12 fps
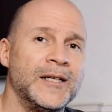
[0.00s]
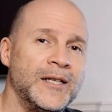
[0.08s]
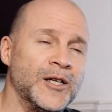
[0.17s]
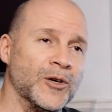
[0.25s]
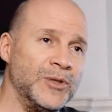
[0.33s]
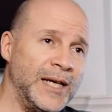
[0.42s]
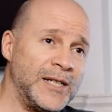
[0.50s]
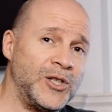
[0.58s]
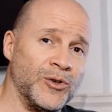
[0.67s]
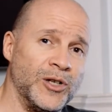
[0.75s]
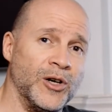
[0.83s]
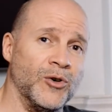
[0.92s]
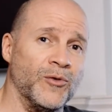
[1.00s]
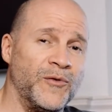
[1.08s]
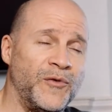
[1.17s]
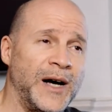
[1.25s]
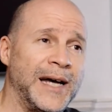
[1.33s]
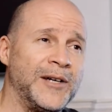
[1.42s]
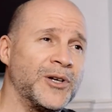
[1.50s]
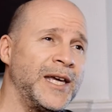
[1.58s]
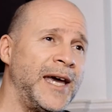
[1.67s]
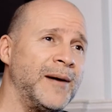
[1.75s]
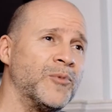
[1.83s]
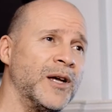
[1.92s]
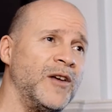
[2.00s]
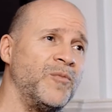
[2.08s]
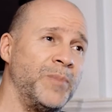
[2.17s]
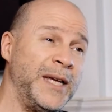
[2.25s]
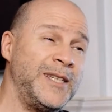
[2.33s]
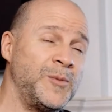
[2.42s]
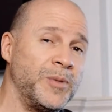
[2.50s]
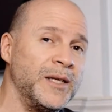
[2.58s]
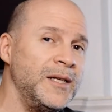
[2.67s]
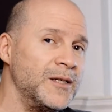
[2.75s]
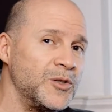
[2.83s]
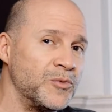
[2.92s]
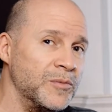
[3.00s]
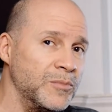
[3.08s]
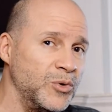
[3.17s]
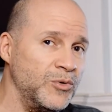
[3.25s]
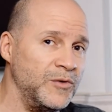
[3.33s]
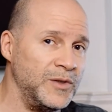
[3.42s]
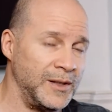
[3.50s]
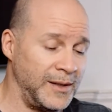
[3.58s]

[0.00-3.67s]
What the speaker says: you know, yes or no, fire camera if base plate is removed.